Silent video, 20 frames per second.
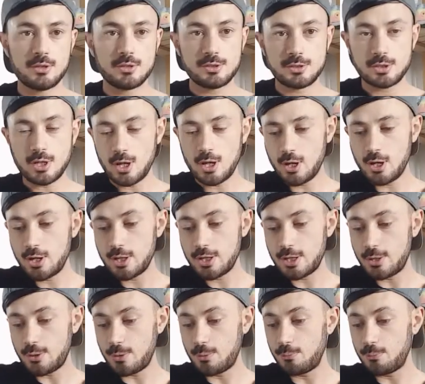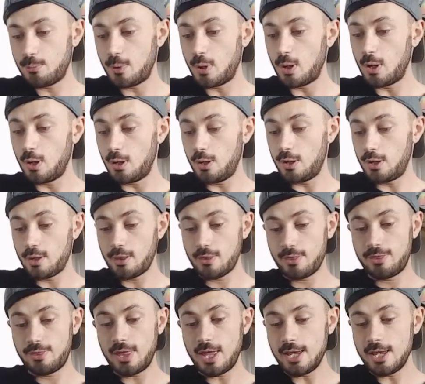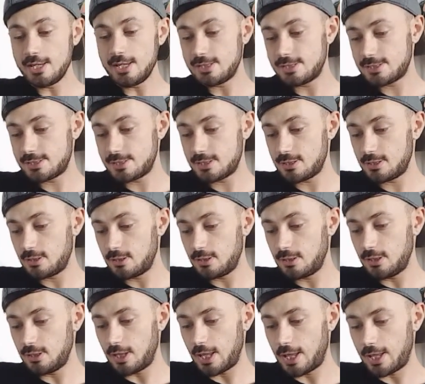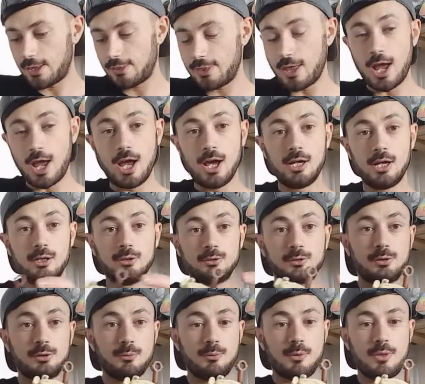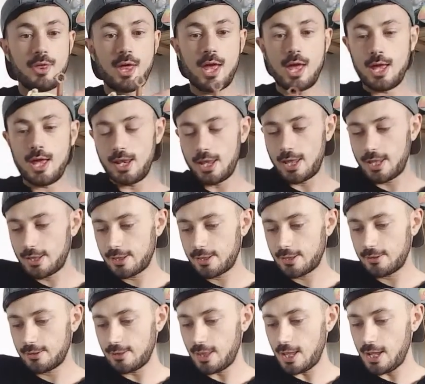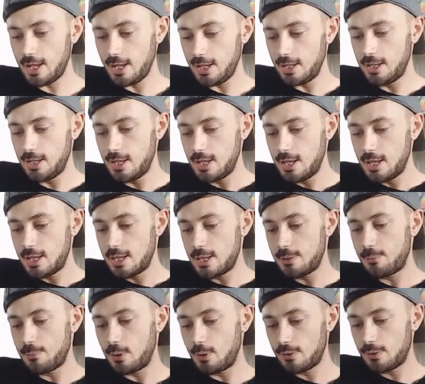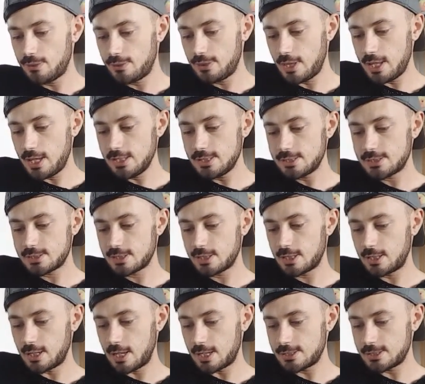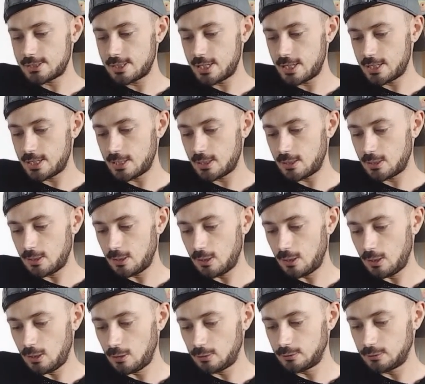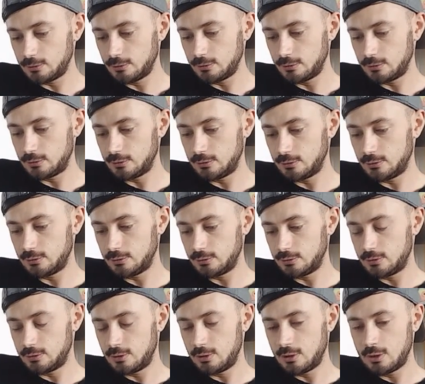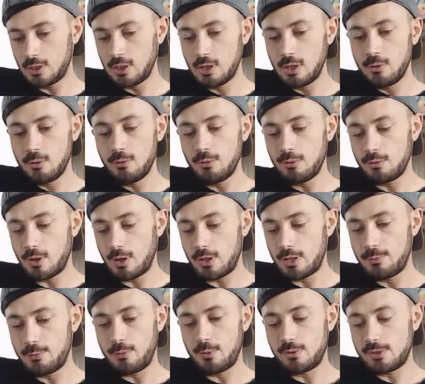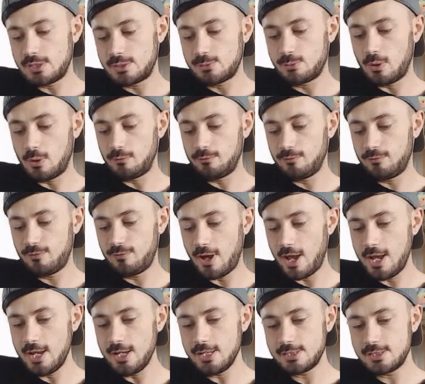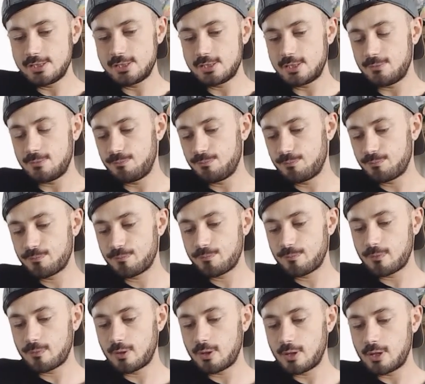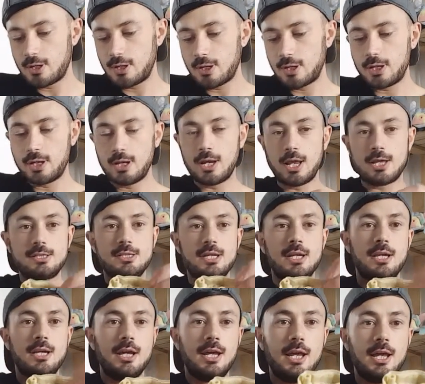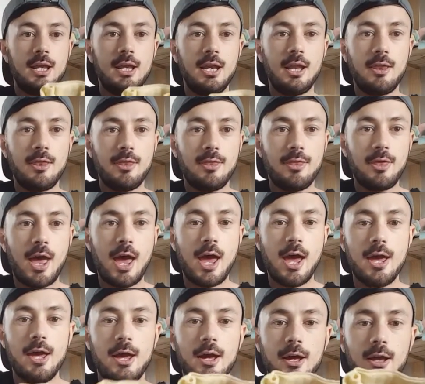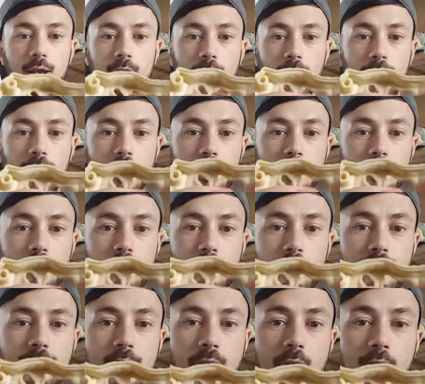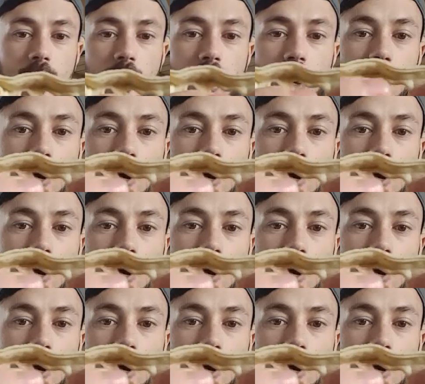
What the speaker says: So you put this like that on top of there like that. You put this connected on, no, you put this one first, connected in there like that.